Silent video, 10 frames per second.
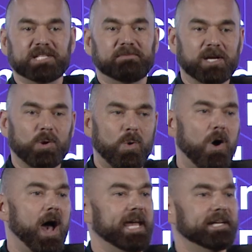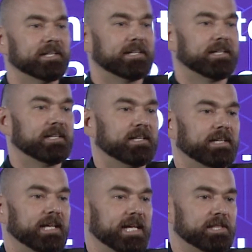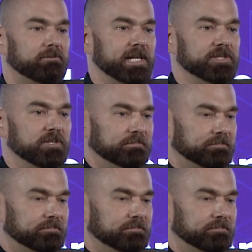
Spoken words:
that have been acquired in the region.